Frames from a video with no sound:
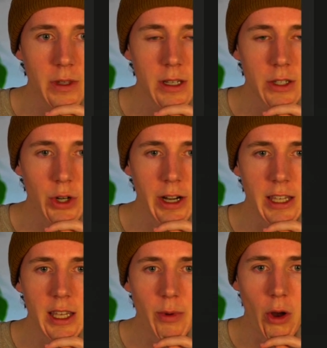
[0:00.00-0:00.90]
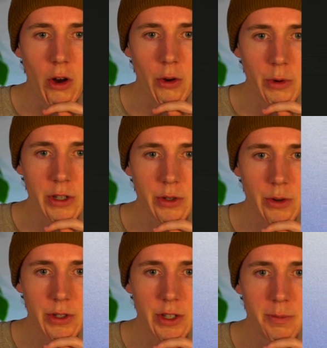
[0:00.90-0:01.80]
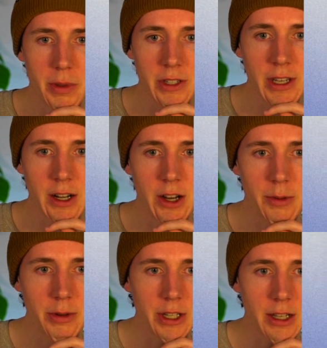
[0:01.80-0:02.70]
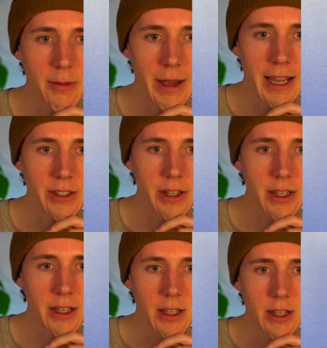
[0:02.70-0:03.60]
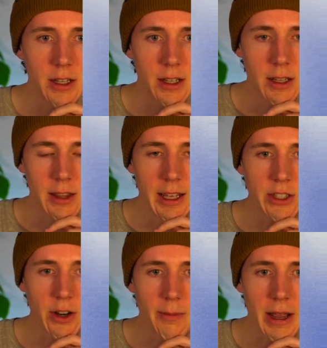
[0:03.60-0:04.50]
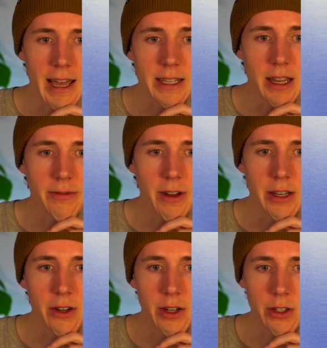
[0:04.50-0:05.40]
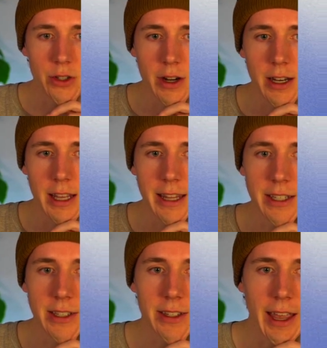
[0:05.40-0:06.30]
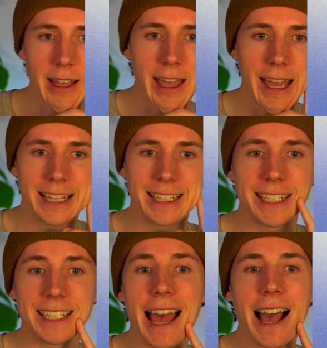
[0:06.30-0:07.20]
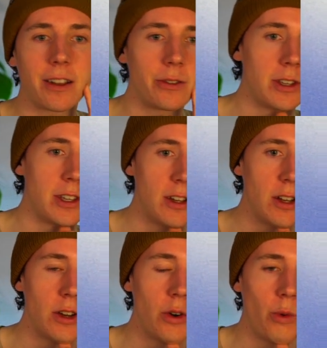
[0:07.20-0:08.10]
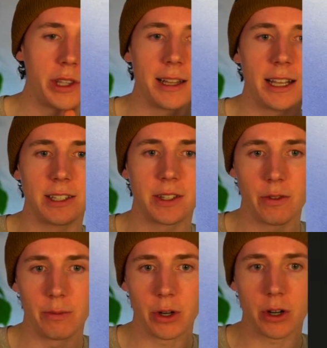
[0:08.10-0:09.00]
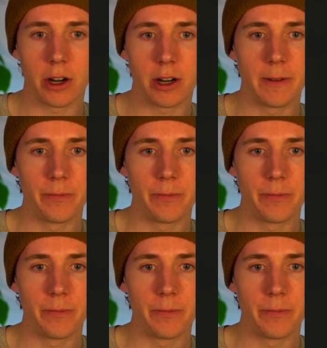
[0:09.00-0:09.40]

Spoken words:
trying to keep all resources busy at 100% capacity. Let's start by identifying your constraint. And this is like exactly what the lessons of the book are.